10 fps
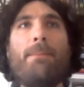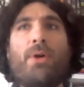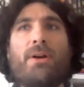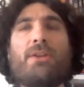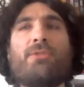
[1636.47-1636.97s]

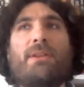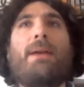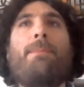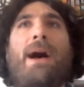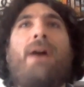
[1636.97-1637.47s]
book is
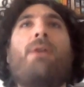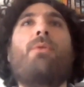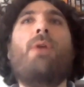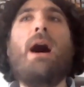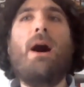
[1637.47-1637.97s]
really about
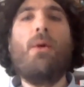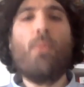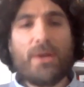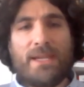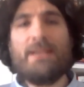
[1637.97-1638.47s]

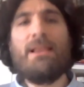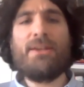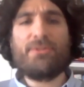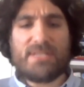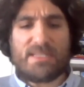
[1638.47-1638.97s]
working
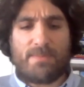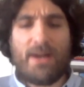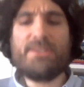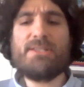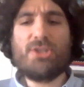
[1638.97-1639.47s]
class
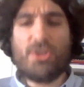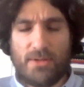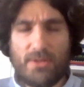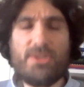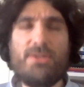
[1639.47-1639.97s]
response to
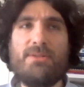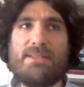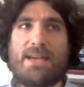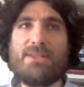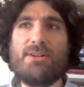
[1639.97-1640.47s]
those two
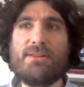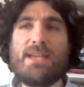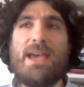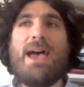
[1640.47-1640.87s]
disasters.